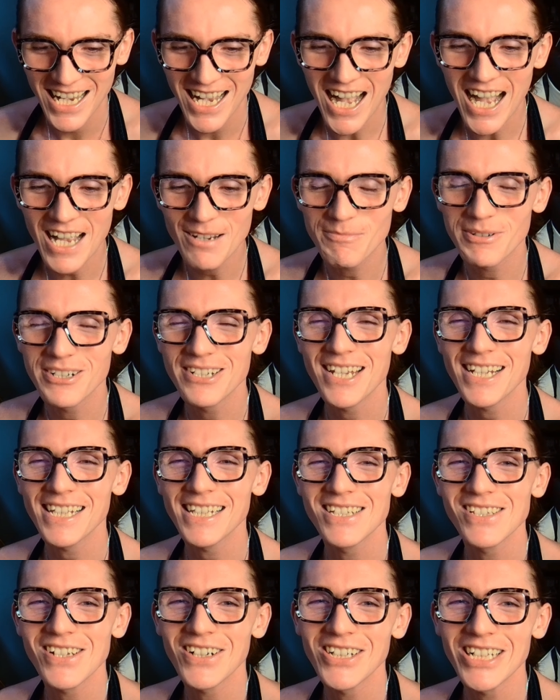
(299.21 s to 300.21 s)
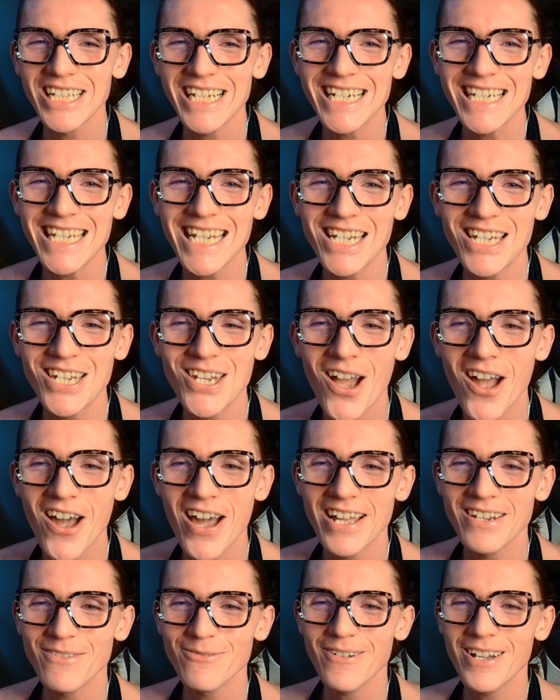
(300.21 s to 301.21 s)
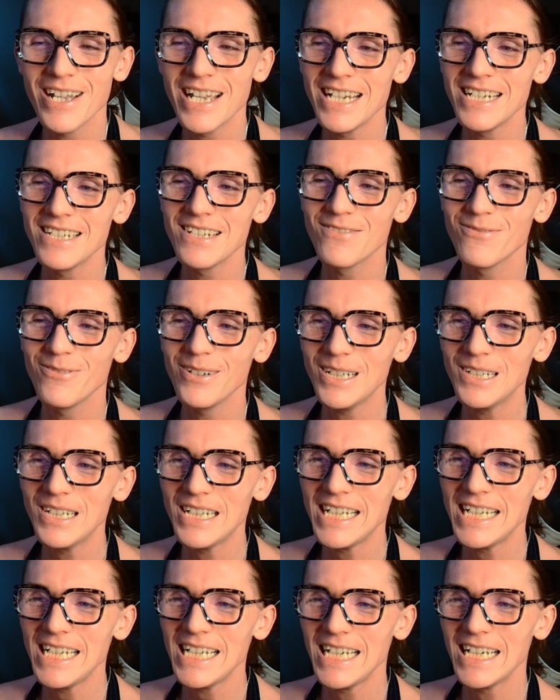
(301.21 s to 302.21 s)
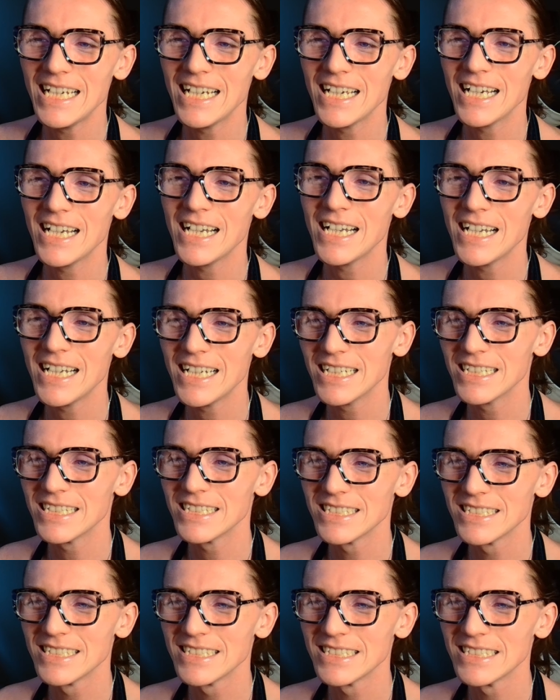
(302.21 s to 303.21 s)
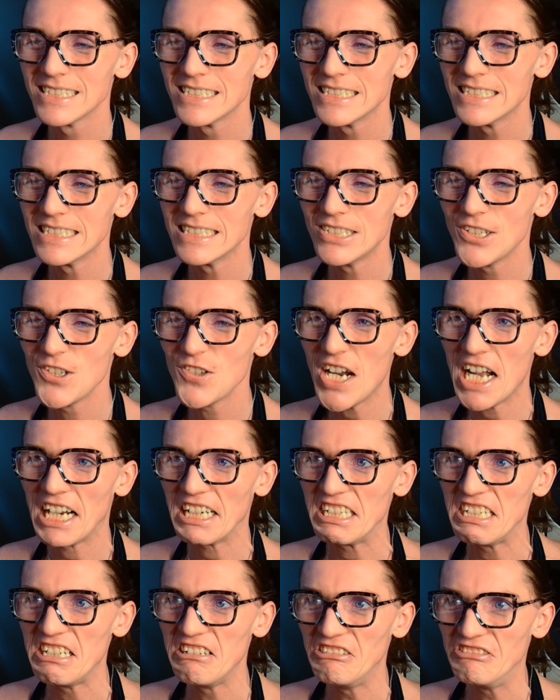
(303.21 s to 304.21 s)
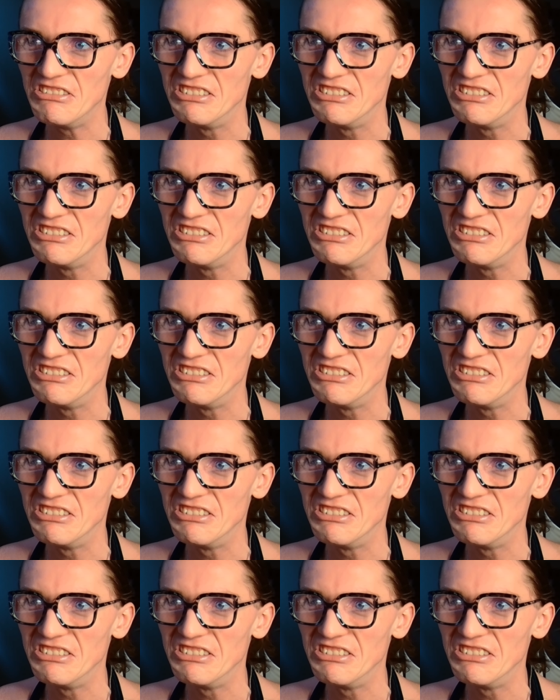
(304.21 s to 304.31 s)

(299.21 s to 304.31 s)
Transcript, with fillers: I particularly did not find very attractive.